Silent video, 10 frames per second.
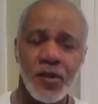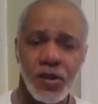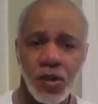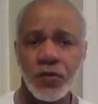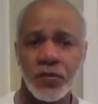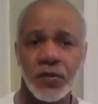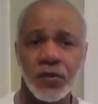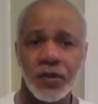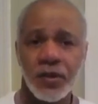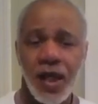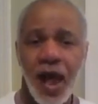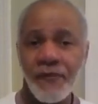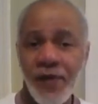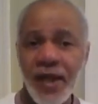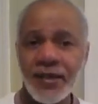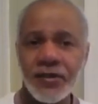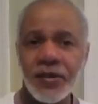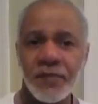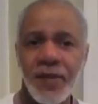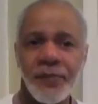So I finally
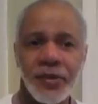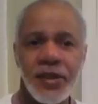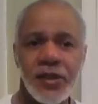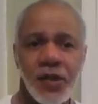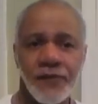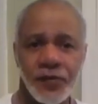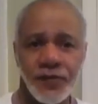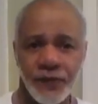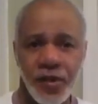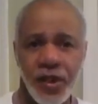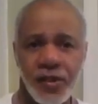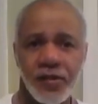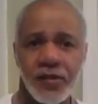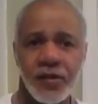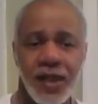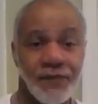took my police officer friend's